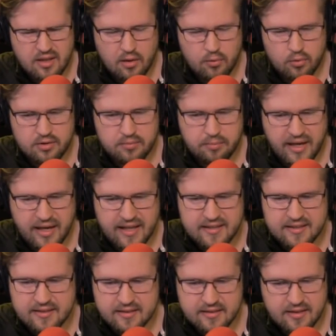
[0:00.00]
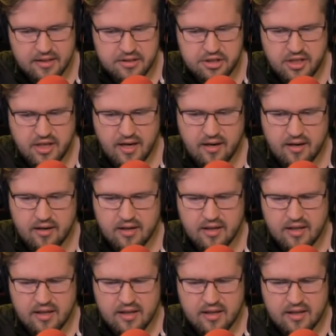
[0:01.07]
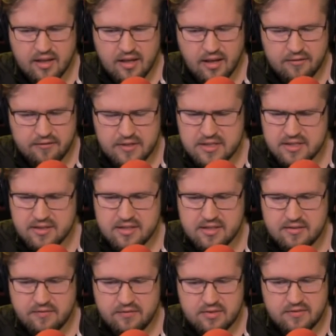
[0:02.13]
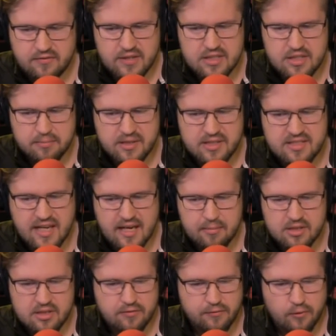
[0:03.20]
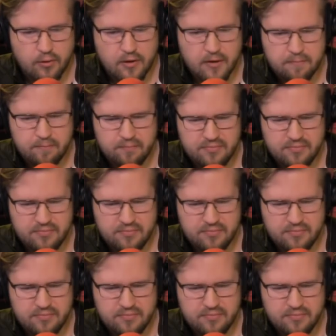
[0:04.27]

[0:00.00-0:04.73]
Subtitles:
A wooden bed, a chair, a visibly damaged floor.